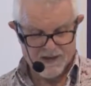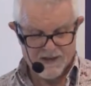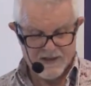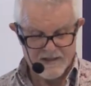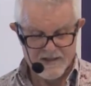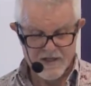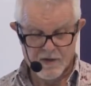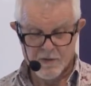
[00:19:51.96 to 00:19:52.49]

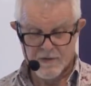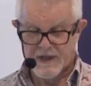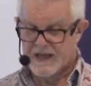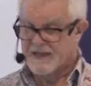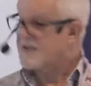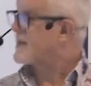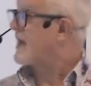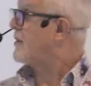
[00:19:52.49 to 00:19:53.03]
So
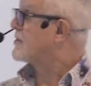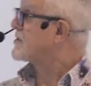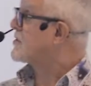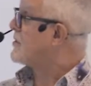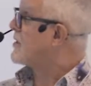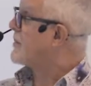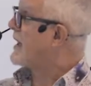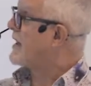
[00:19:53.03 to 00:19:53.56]
yes, that was
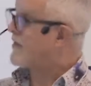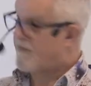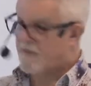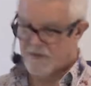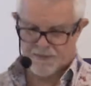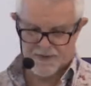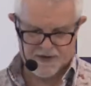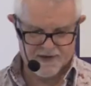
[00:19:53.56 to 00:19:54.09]
all about the
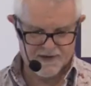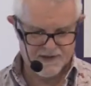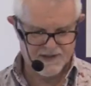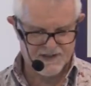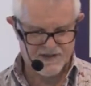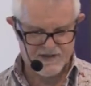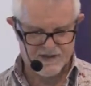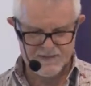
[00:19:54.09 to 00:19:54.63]
full product
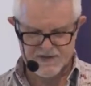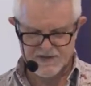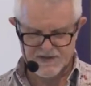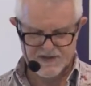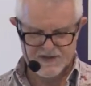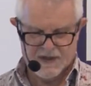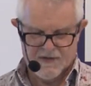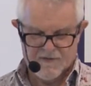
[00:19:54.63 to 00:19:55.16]

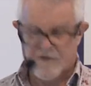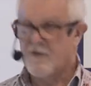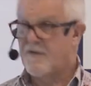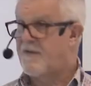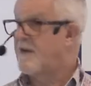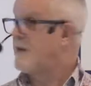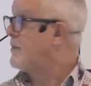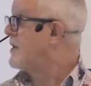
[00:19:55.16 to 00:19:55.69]
descriptions.
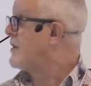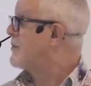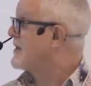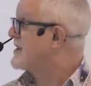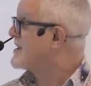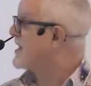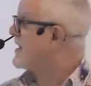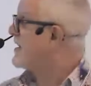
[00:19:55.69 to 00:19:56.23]
Fulfillment
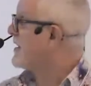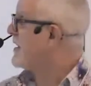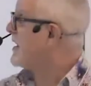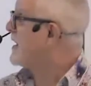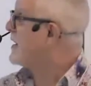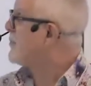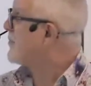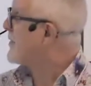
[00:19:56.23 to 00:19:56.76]

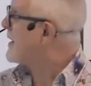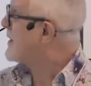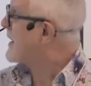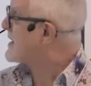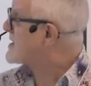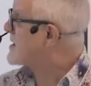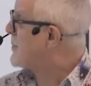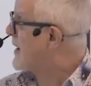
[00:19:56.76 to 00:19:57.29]
particularly,
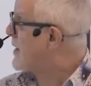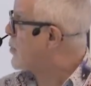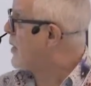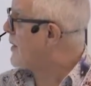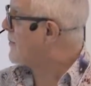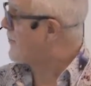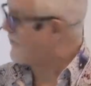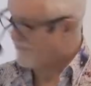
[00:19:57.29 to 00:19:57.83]
that's a big
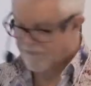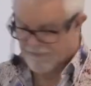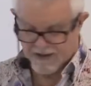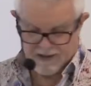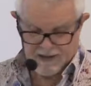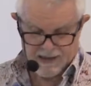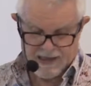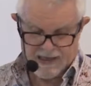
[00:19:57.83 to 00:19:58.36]
one.
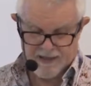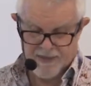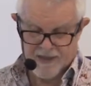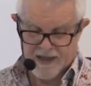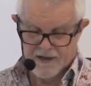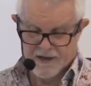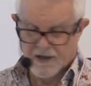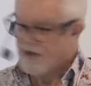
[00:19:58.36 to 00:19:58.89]
And
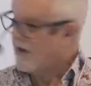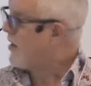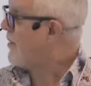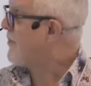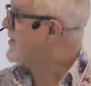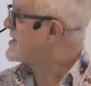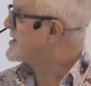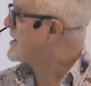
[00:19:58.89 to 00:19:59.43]
then
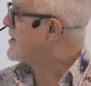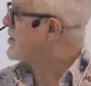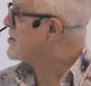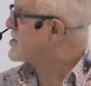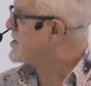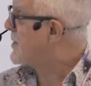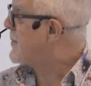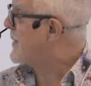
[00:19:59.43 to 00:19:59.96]
obviously your
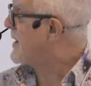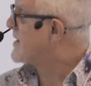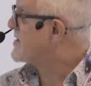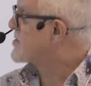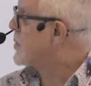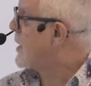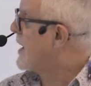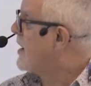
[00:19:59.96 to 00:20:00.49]
shipping
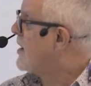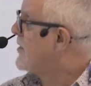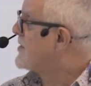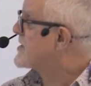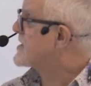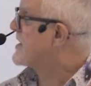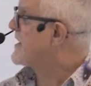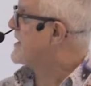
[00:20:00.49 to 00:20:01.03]
as well
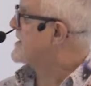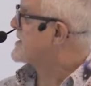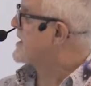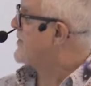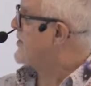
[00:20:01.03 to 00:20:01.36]
overseas.